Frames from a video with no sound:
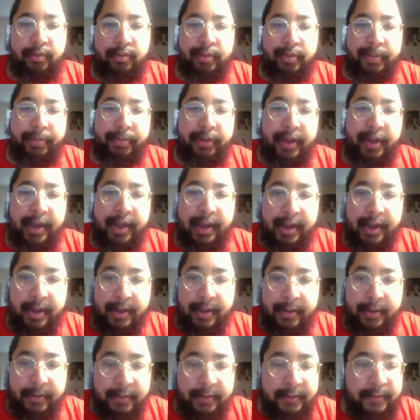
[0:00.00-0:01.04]
going to be
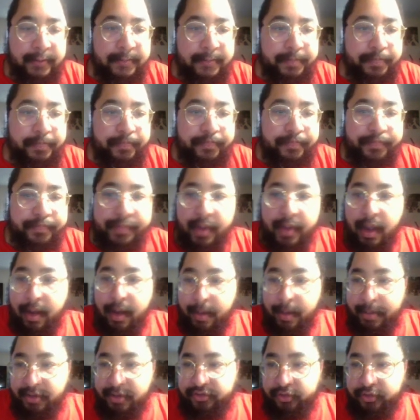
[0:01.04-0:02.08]
playing
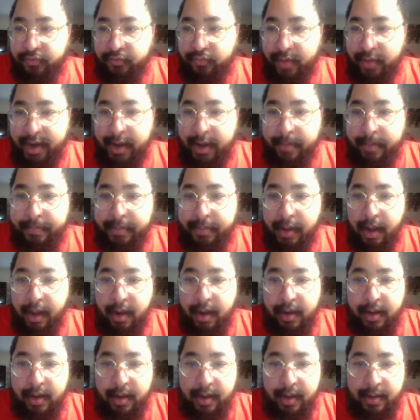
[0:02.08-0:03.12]
a bunch of ramp,
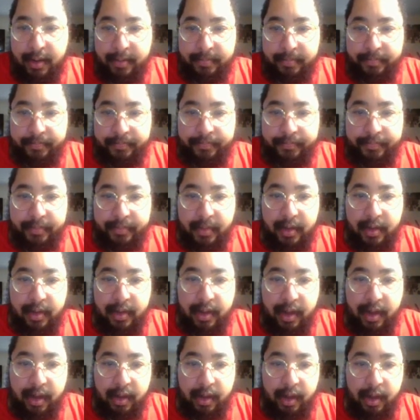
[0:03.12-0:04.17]

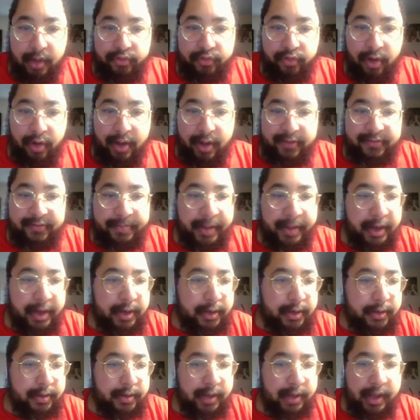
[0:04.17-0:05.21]
a draw
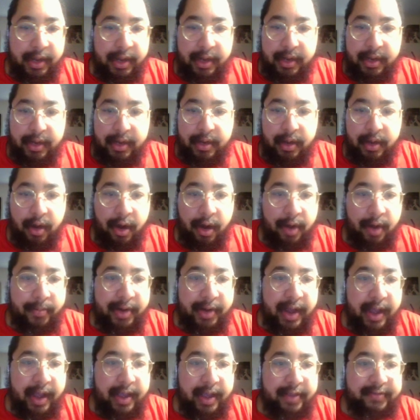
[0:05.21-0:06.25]
spell, and
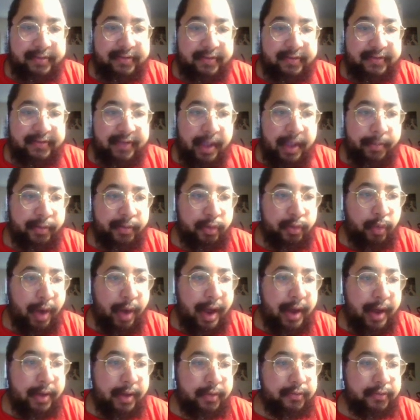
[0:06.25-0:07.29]
harmonize, escape of the
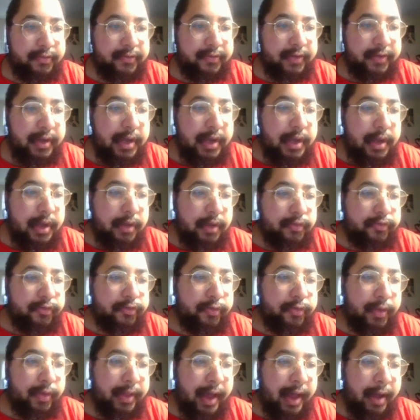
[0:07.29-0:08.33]
wilds,
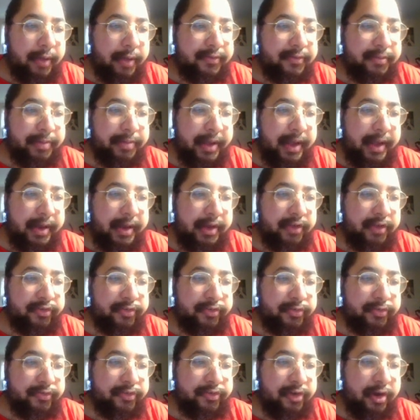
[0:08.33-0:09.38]
to allow us to play
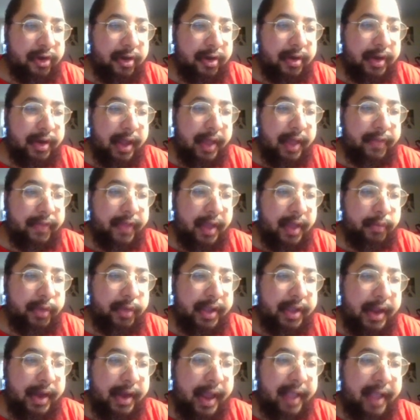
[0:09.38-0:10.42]
additional turn, and then we
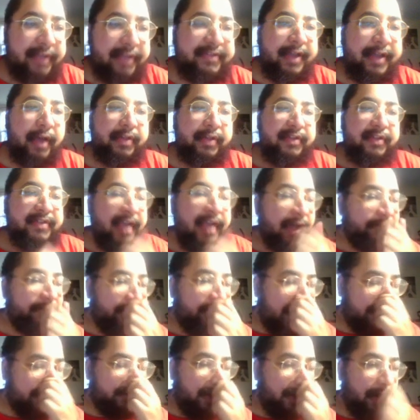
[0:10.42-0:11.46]
can exile the top
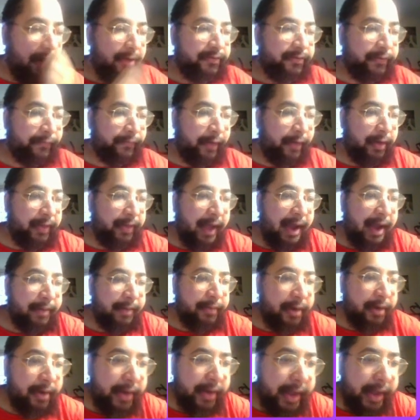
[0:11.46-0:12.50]
5 cards of our
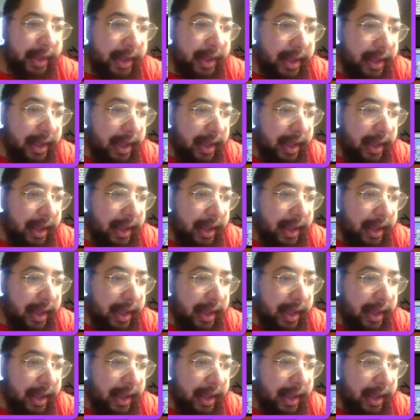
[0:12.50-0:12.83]
library